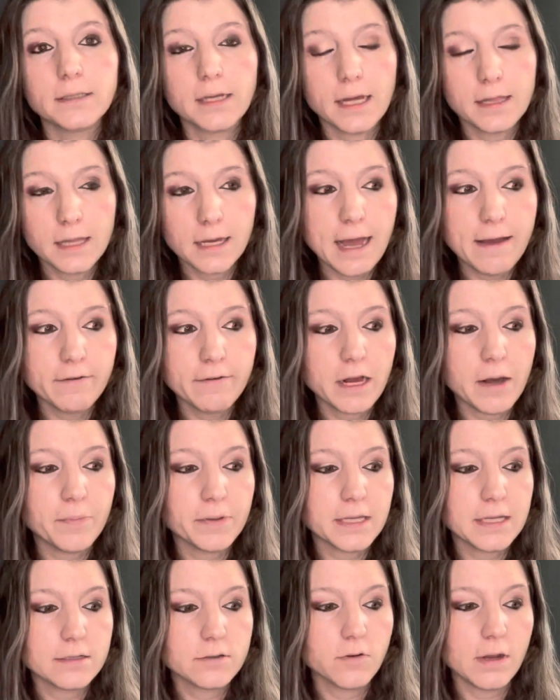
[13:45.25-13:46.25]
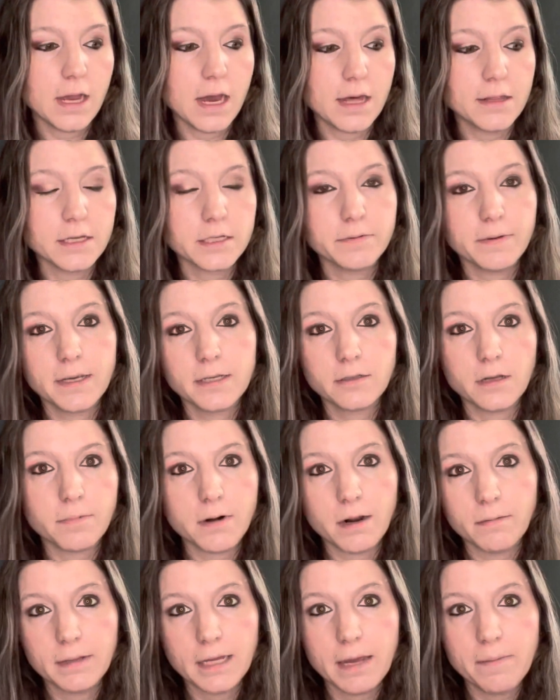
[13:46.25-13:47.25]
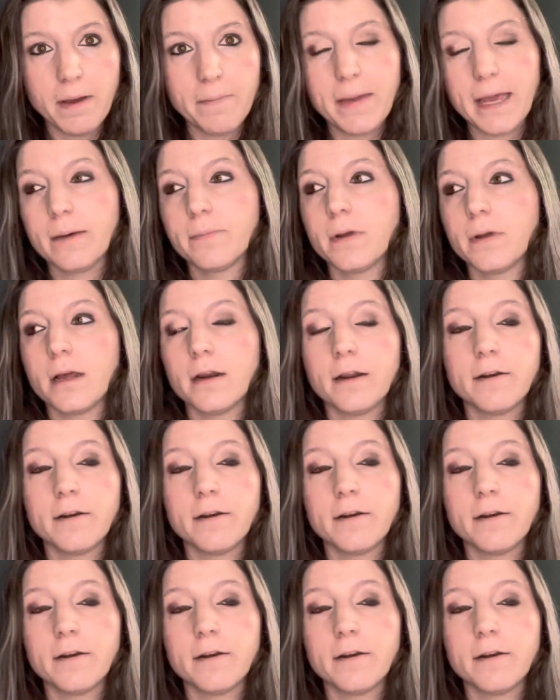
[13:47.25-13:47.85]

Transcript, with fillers: I think I have a couple things going on this week, so I'll probably get my makeup done.